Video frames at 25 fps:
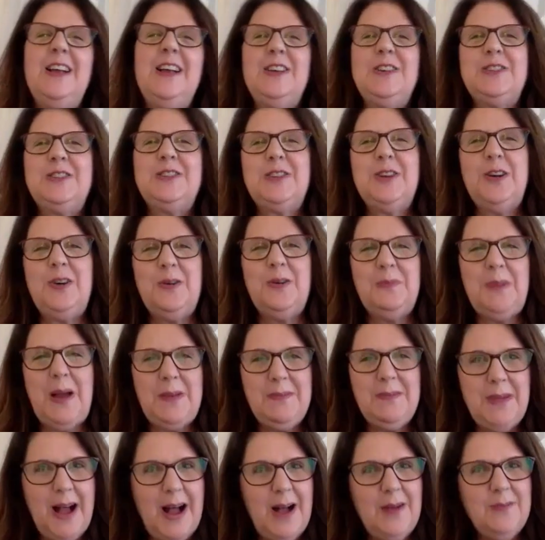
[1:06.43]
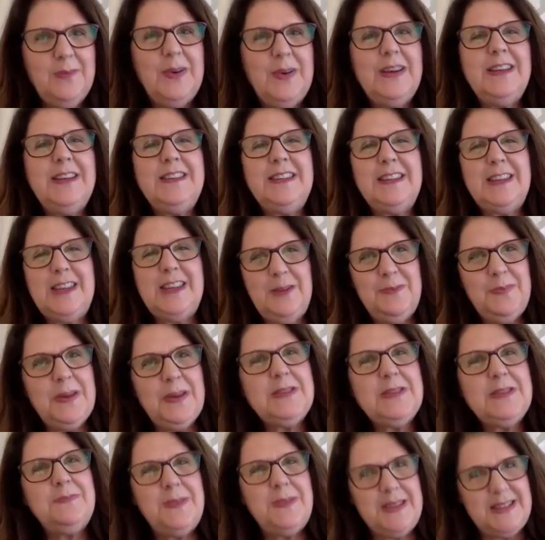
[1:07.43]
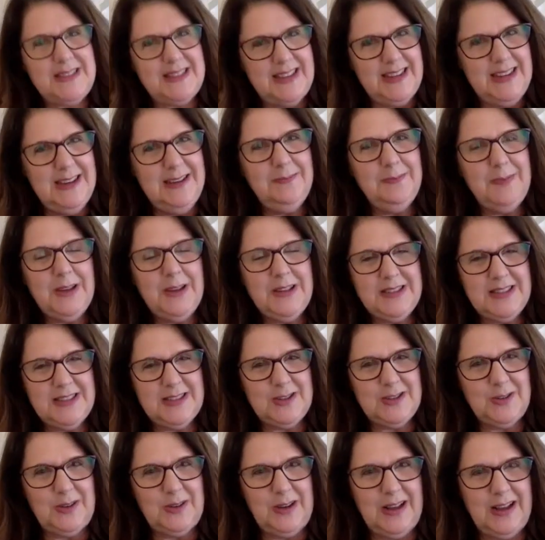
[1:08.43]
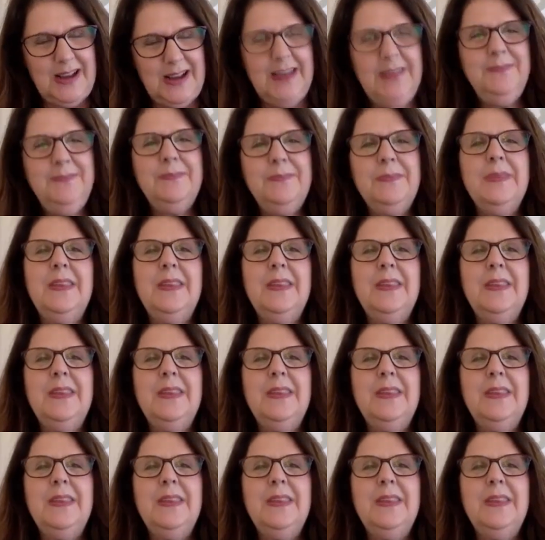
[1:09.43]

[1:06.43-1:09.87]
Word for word: So wow. my mom wanted to keep us busy, my sister and I, mm-hmm.